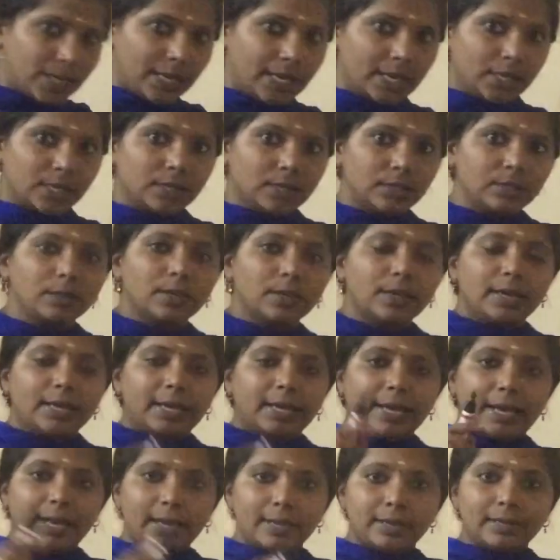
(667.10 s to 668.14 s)
layer
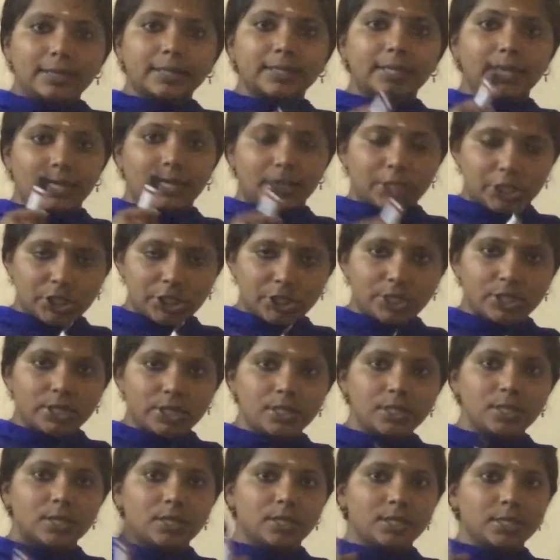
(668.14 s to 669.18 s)
error
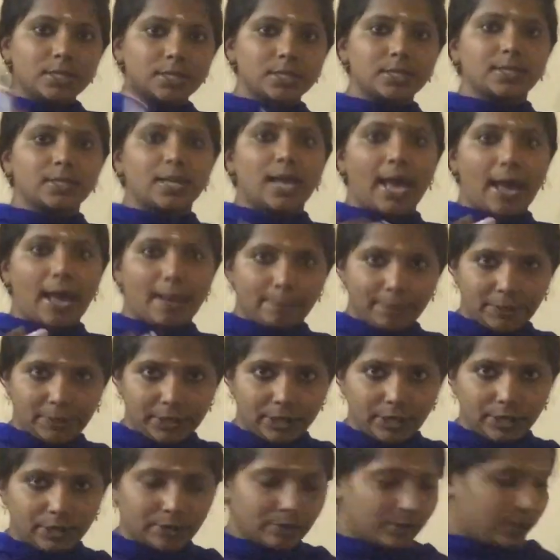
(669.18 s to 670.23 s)
correction is
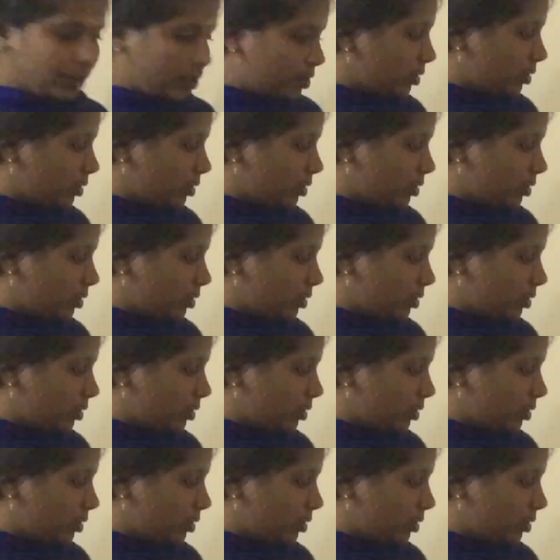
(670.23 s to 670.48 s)
happening.